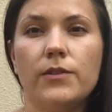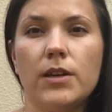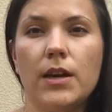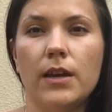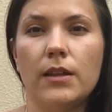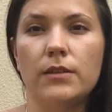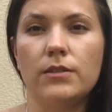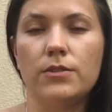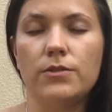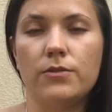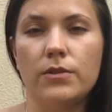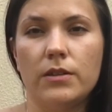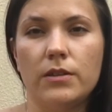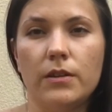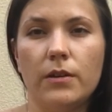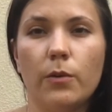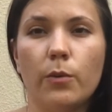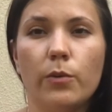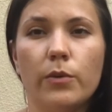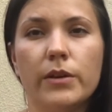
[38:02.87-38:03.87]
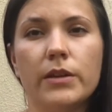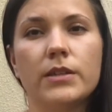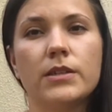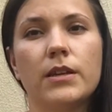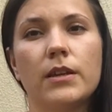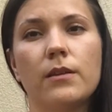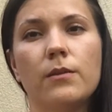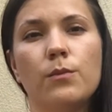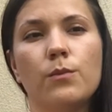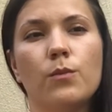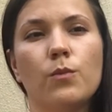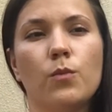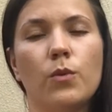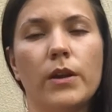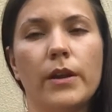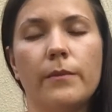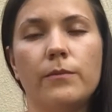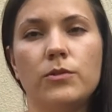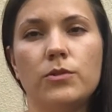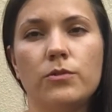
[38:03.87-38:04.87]
done during the course and
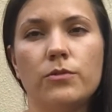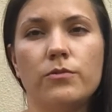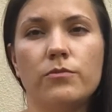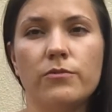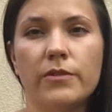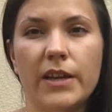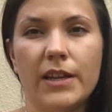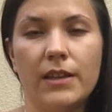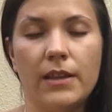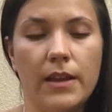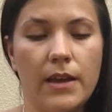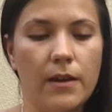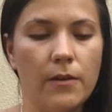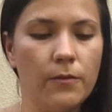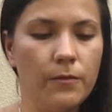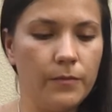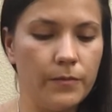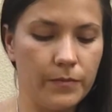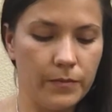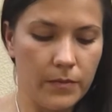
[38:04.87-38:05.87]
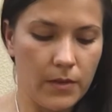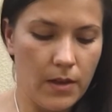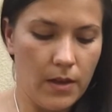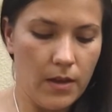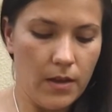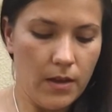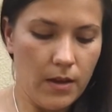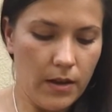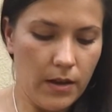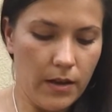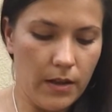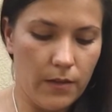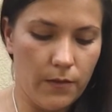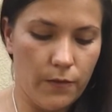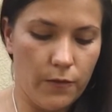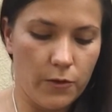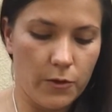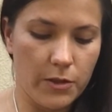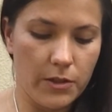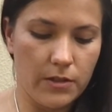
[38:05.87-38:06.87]
what I'm doing right now. And
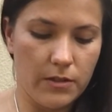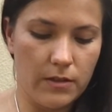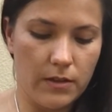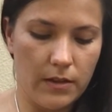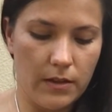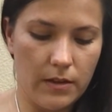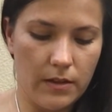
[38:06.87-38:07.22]
first